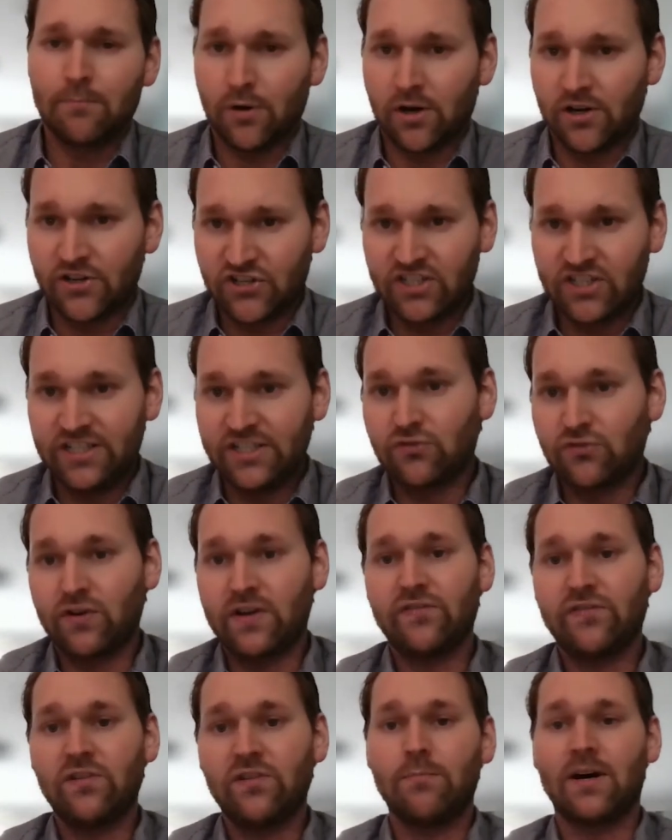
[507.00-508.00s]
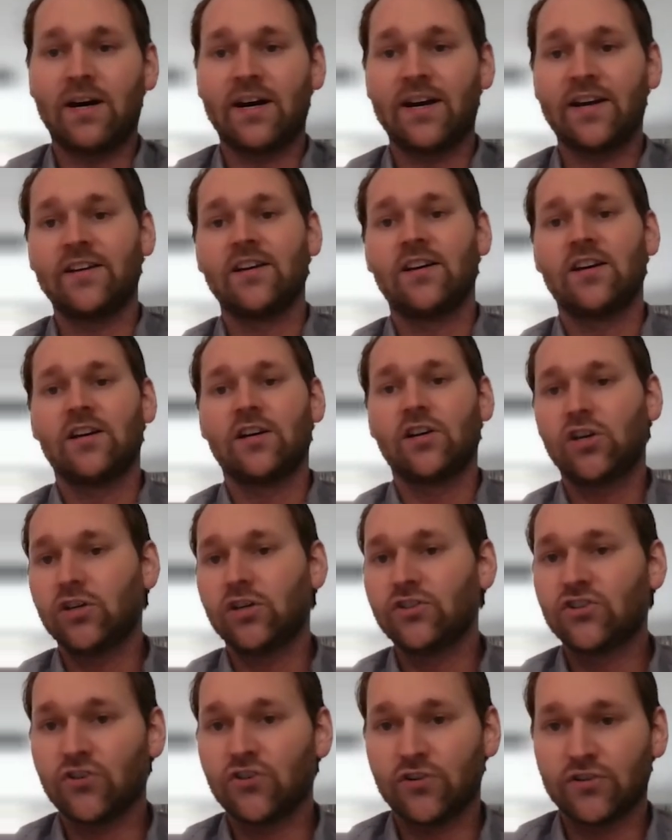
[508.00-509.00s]
partially driven by
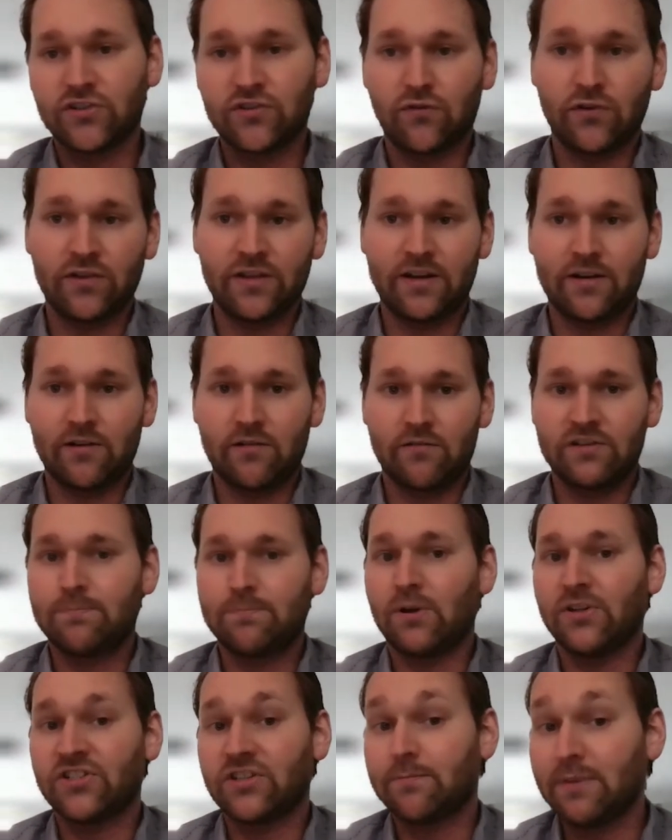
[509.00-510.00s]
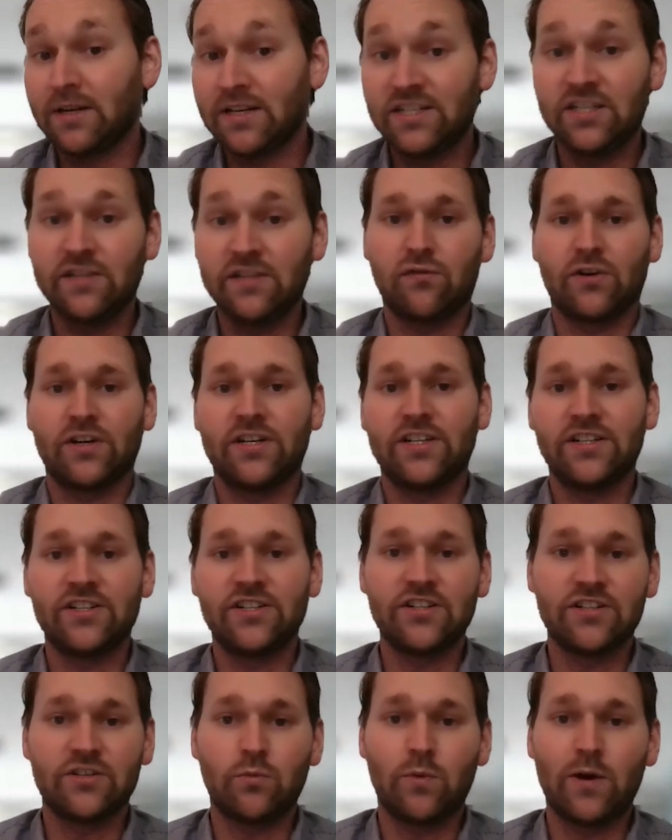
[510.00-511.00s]
concerns for their responsibility for
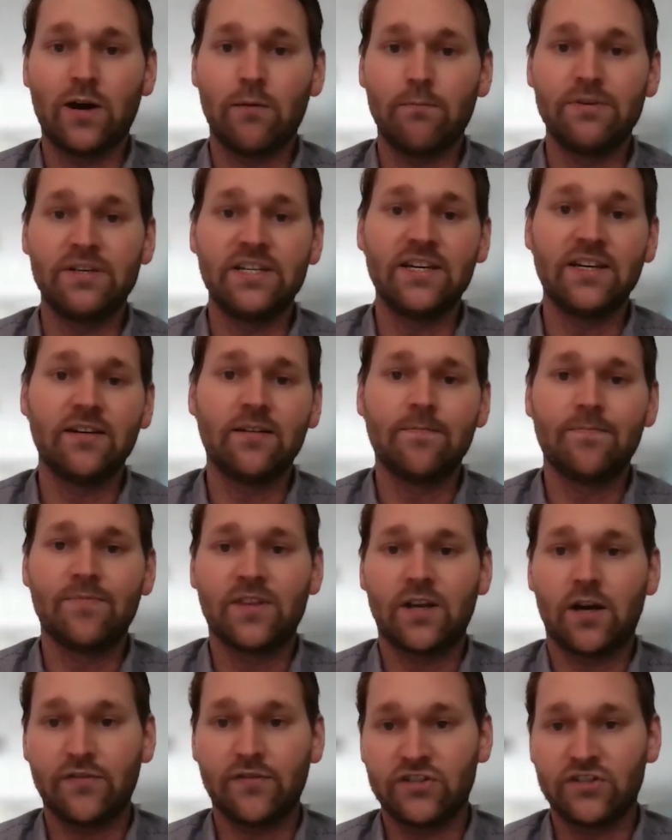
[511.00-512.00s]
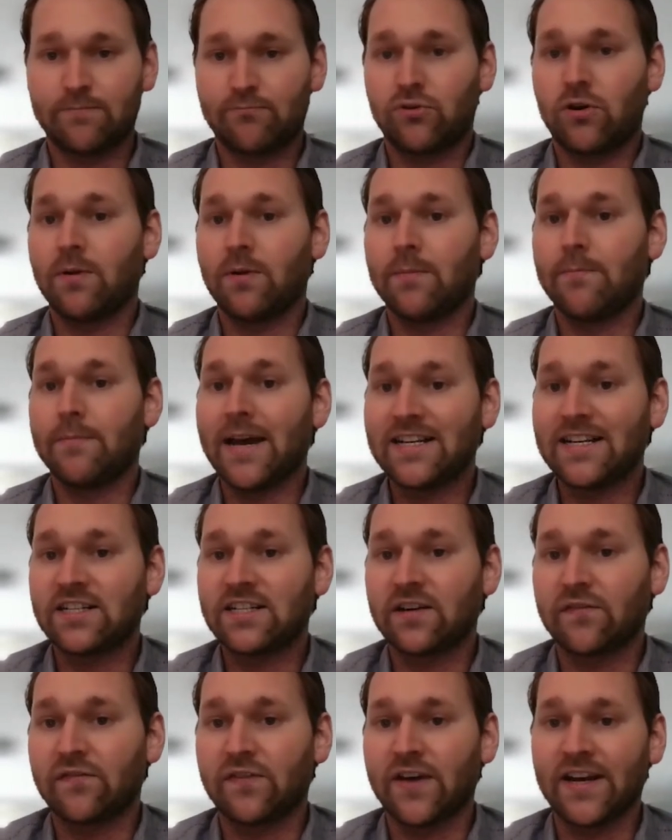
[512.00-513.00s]
indigenous well-being after the
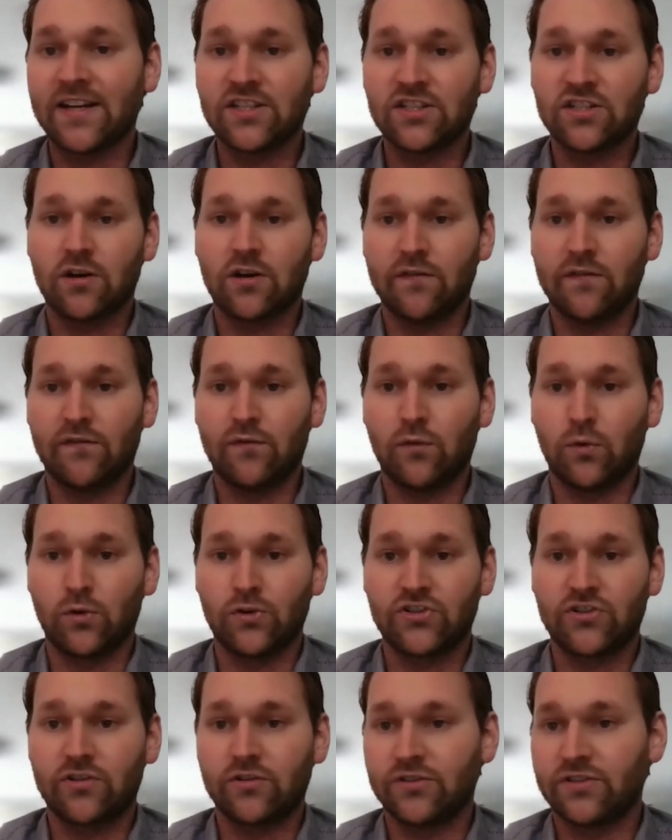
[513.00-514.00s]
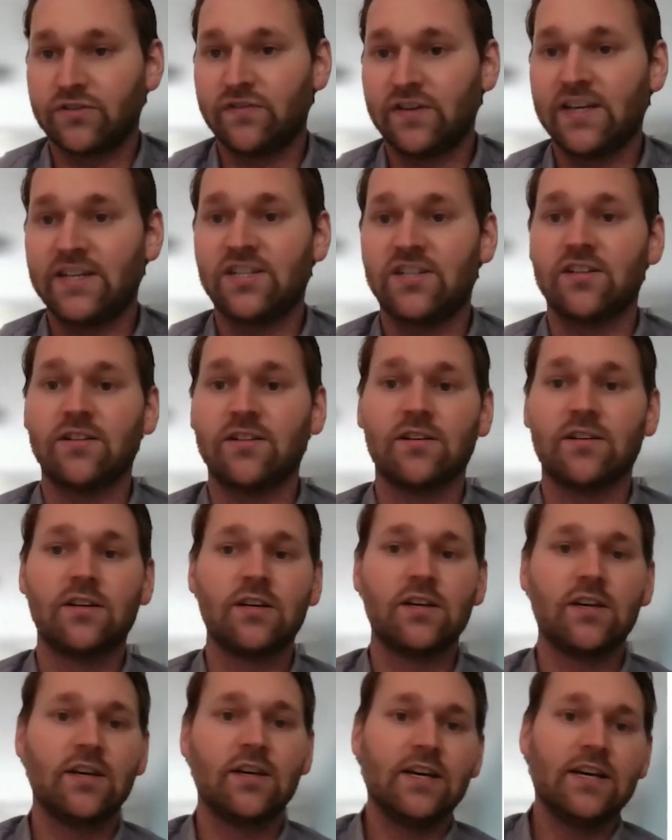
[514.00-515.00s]
problematic effects of forced cultivation.
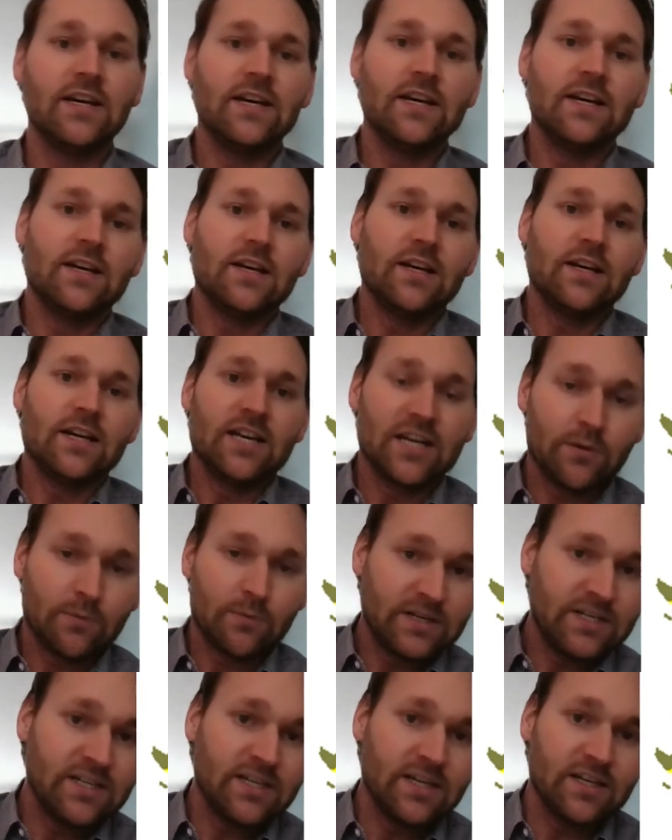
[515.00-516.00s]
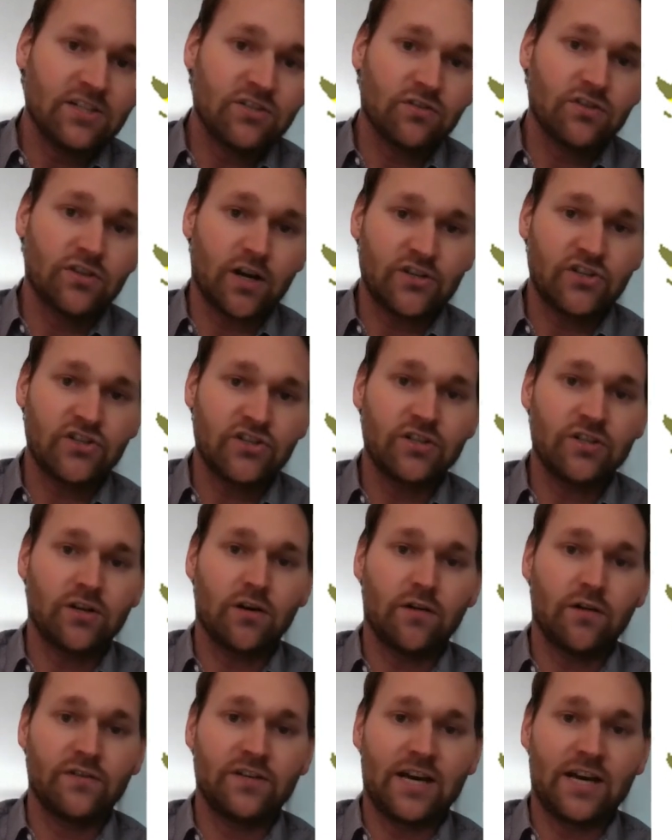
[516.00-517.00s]
Herein, the introduction
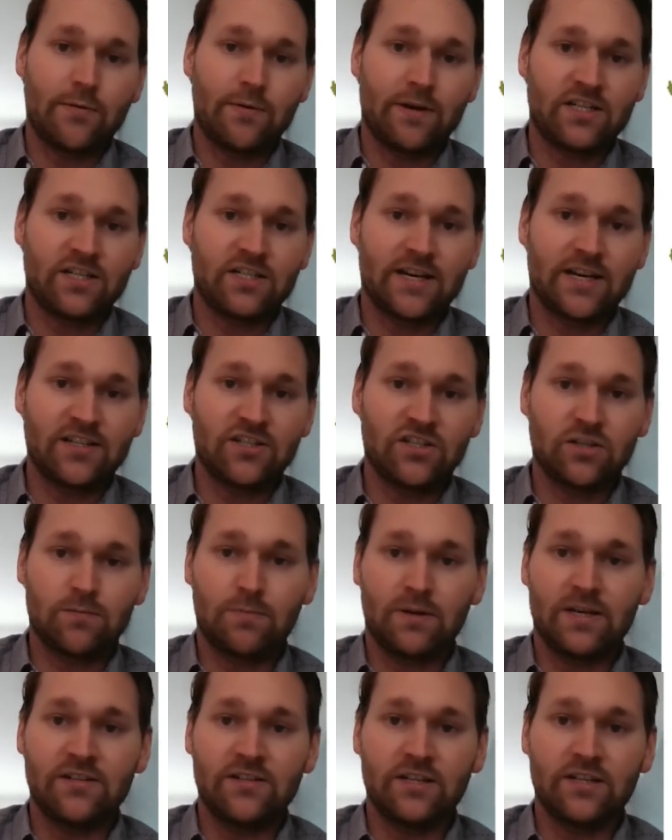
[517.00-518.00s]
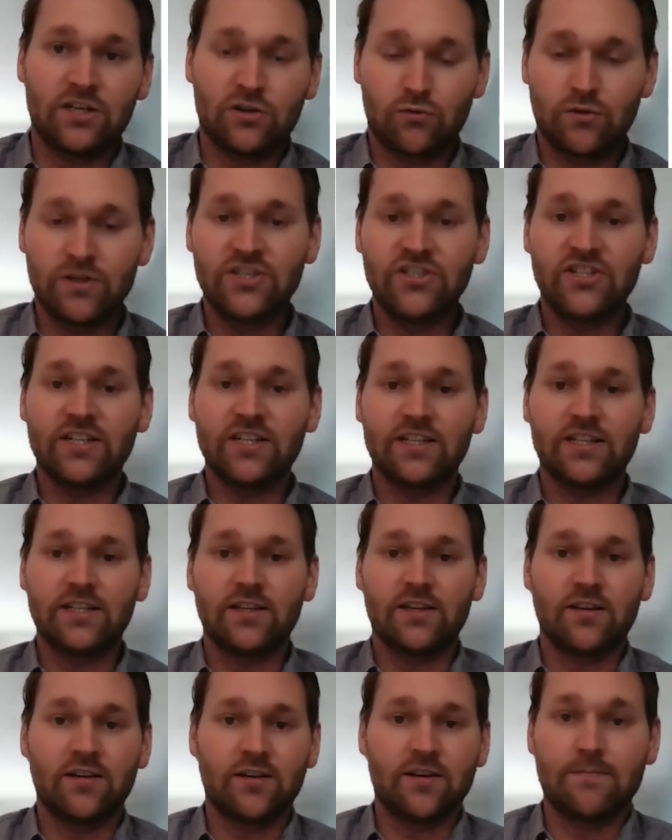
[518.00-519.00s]
of direct taxes played an
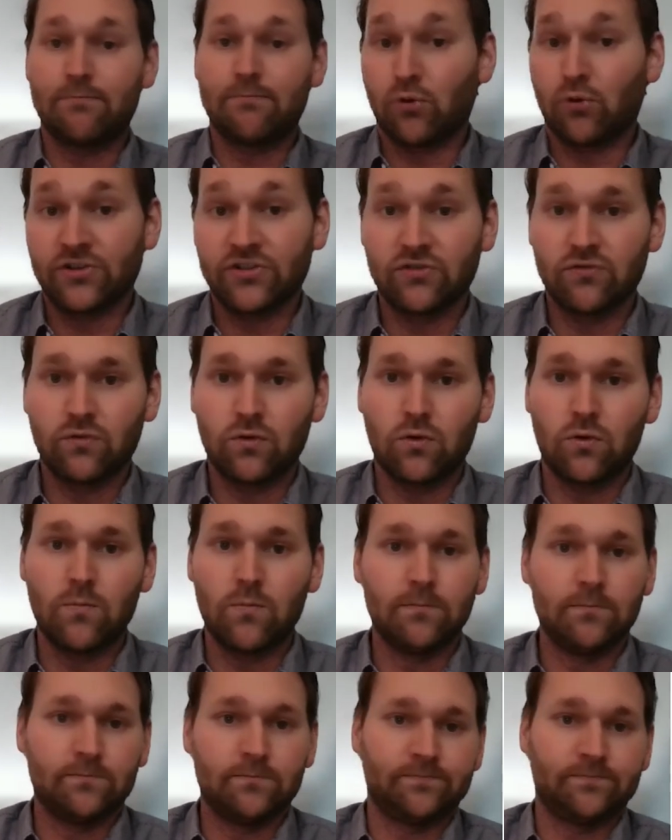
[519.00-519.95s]
increasingly important role.